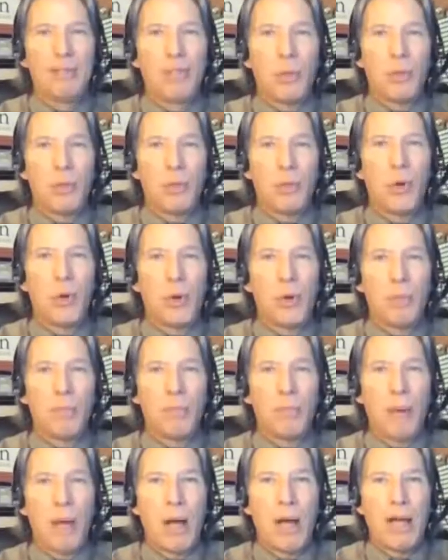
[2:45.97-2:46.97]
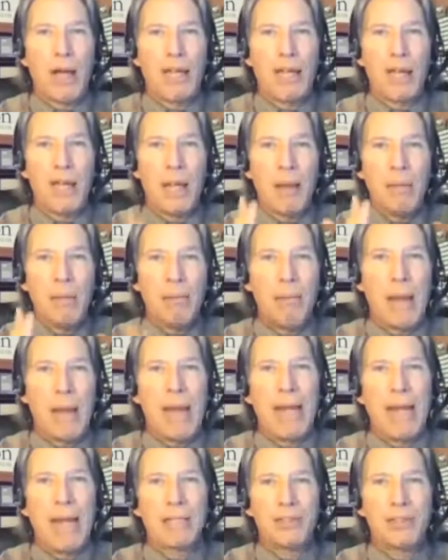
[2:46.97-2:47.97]
So your body
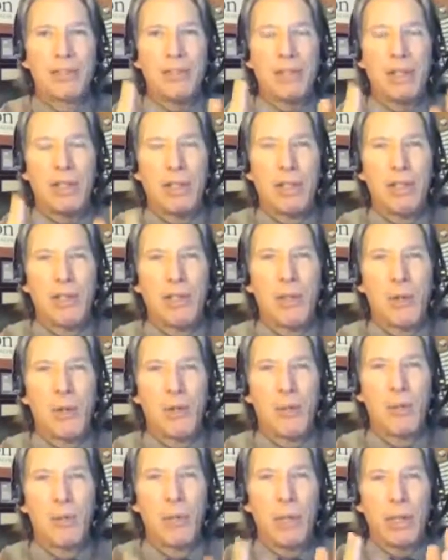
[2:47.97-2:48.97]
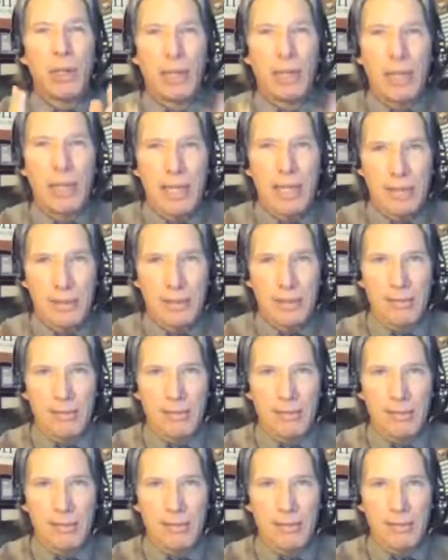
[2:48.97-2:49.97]
makes you eat.
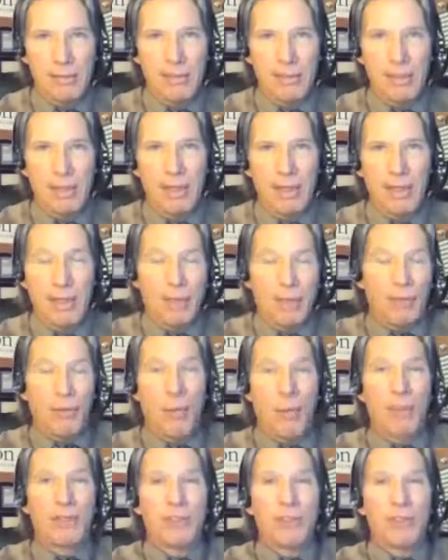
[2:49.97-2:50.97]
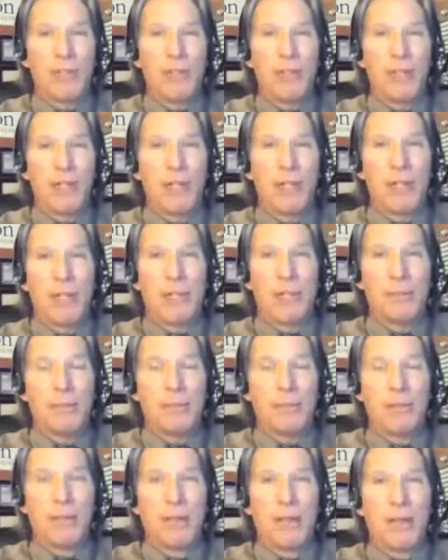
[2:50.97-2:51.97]
It forces you to eat.
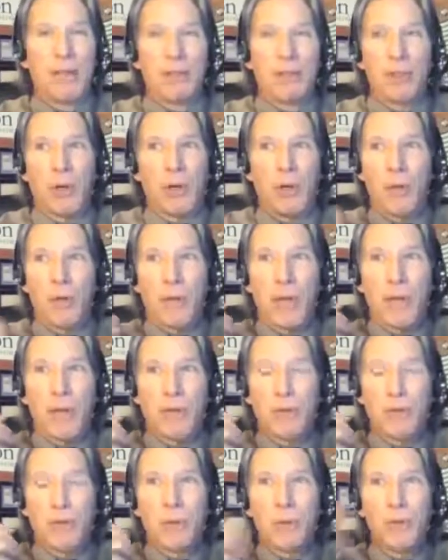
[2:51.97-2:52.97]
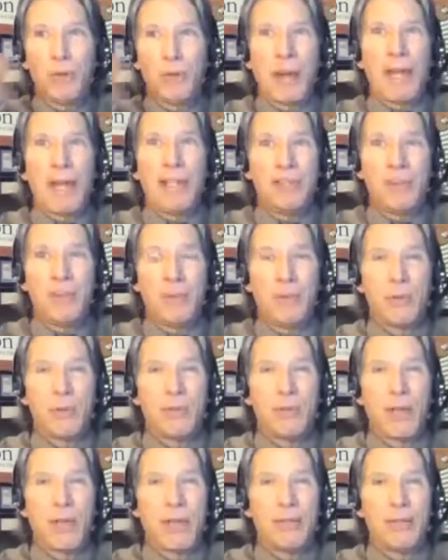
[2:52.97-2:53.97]
So you get crazy
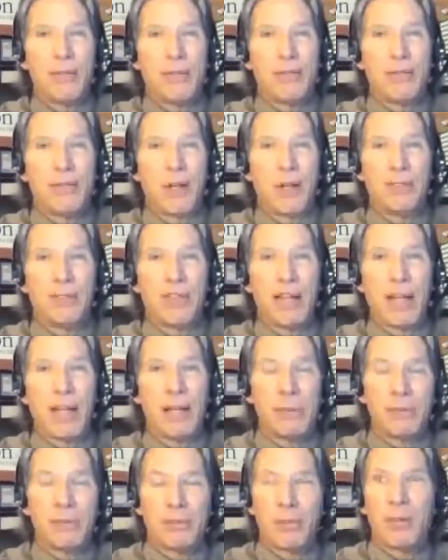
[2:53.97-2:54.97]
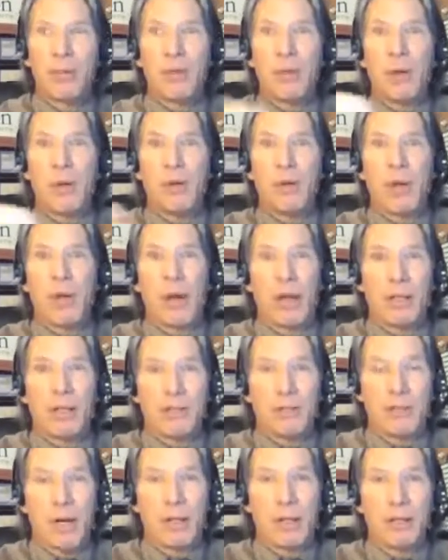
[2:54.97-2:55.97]
food cravings all the time. So you go to
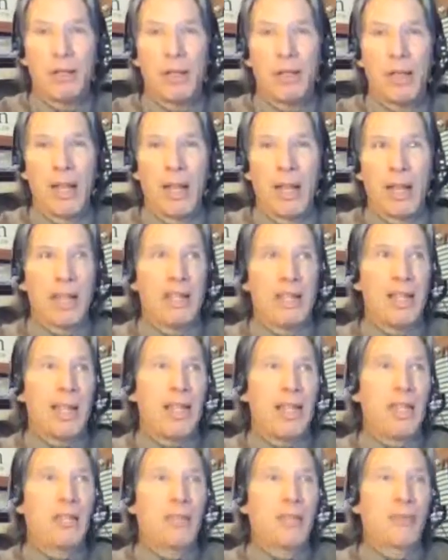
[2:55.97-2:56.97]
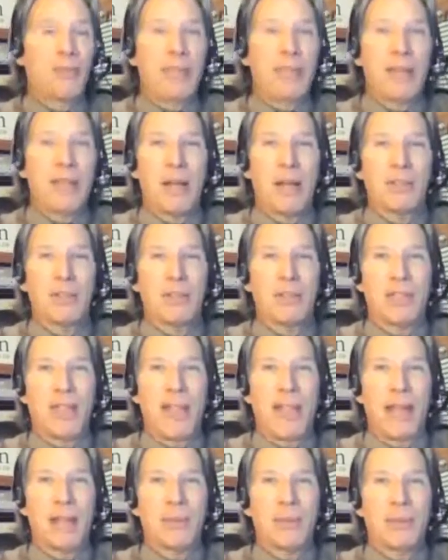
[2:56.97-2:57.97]
Olive Garden, you eat 3,000
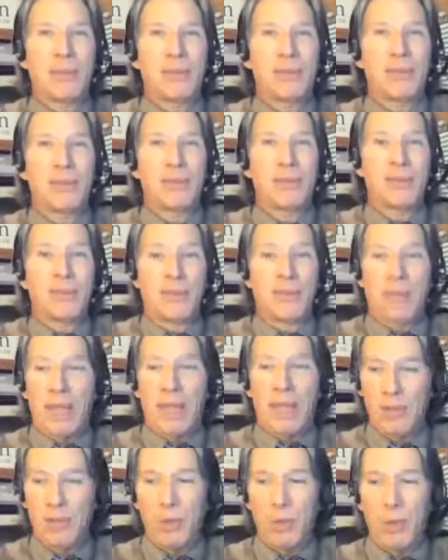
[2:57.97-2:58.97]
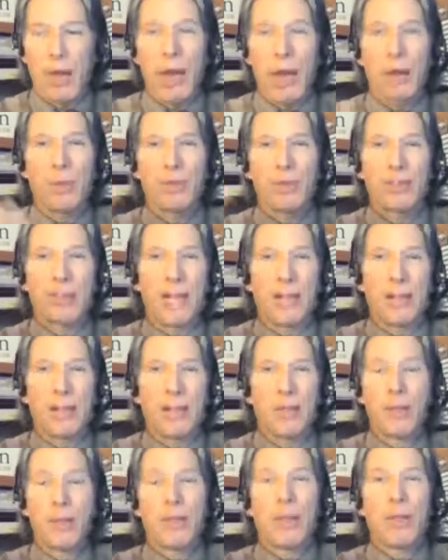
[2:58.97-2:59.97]
calories, and 2 hours
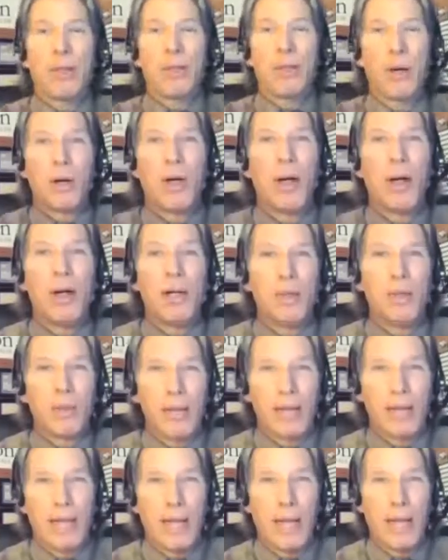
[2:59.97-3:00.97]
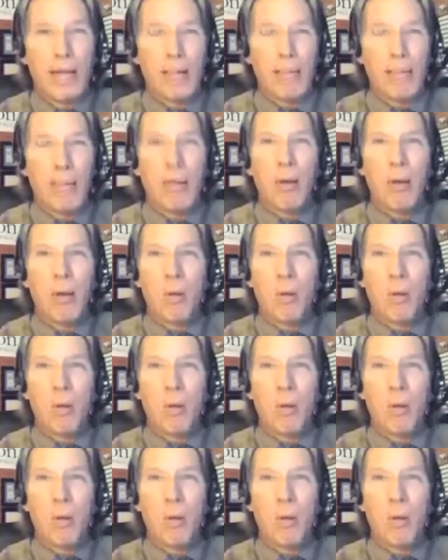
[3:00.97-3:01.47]
later, you're hungry again.